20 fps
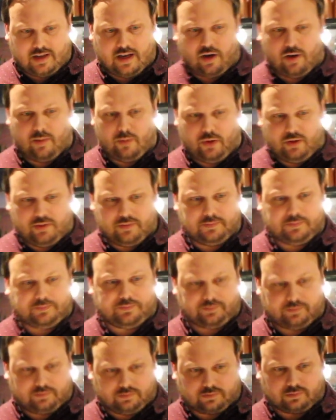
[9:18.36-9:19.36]
Caramel.
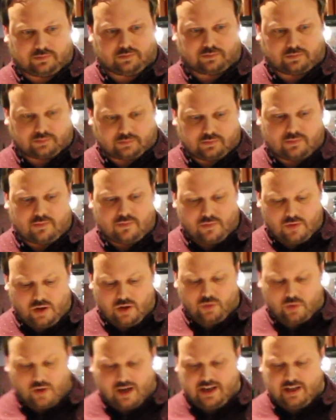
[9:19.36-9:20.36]

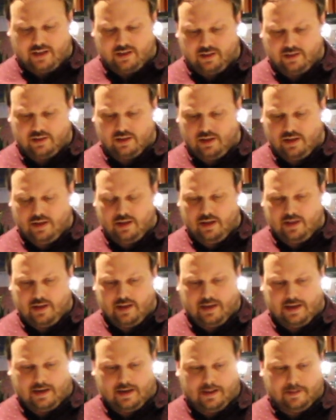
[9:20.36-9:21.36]
Great.
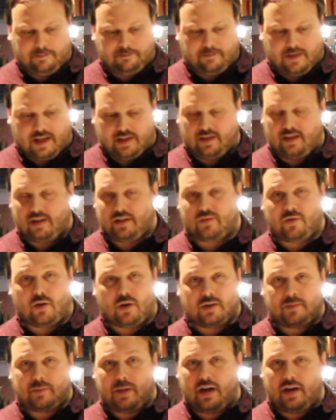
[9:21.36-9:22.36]
And then as
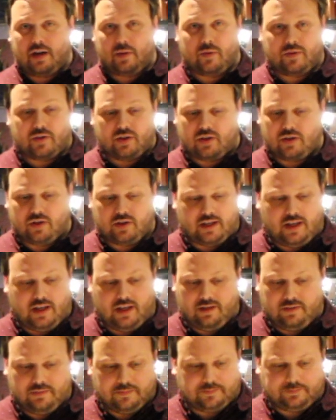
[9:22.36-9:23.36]
far as pairing with the
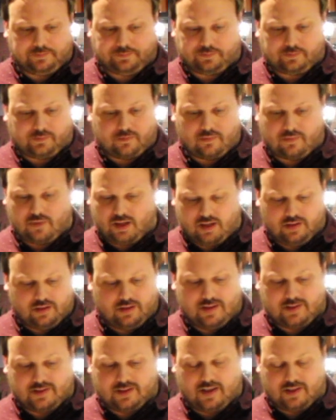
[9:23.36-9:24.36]
cookie,
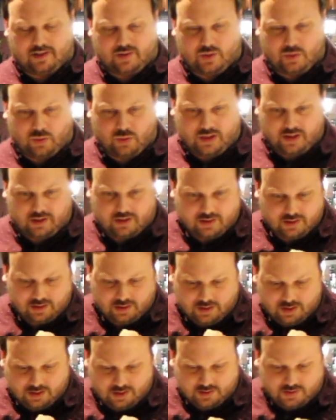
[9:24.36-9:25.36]
let's get to it.
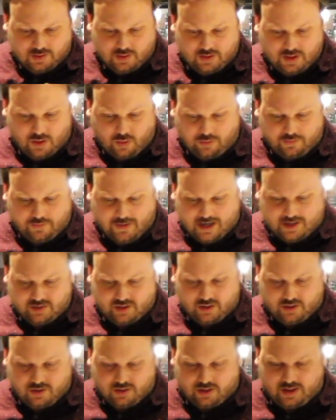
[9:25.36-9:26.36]
So the
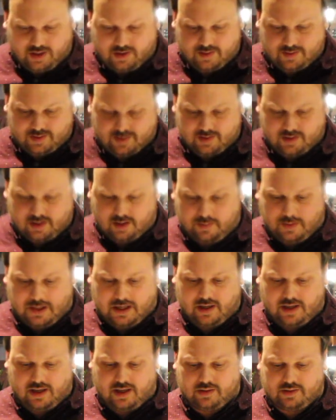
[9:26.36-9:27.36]
old-fashioned cookie, this is going to
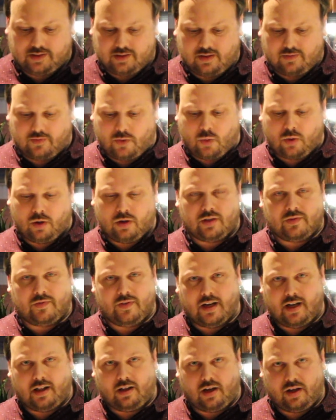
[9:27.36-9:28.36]
be a hint of orange
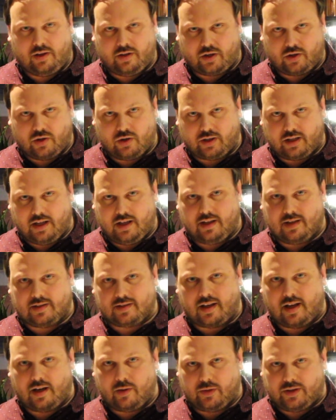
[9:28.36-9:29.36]
vanilla on the cookie.
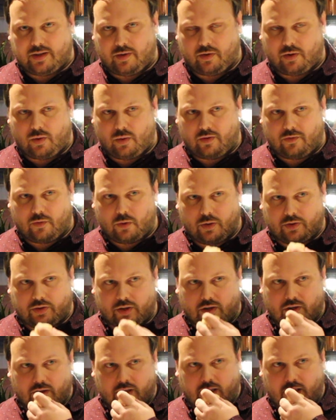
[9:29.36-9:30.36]
That's kind of what they were going for with
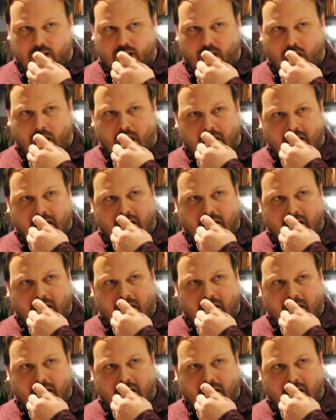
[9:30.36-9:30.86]
the cookie.